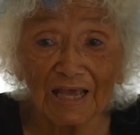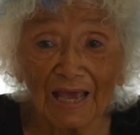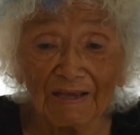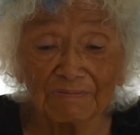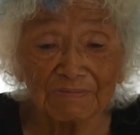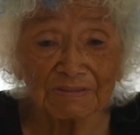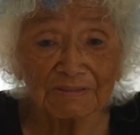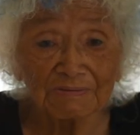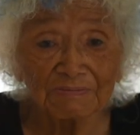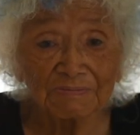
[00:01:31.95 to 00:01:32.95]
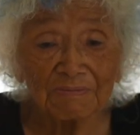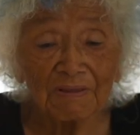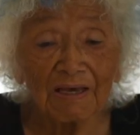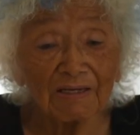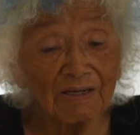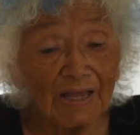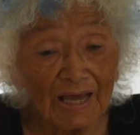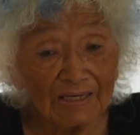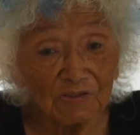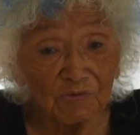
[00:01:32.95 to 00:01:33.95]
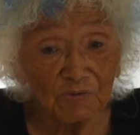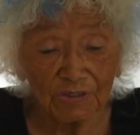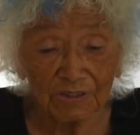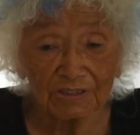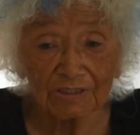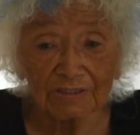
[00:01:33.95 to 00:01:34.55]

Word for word: games, and they had to work.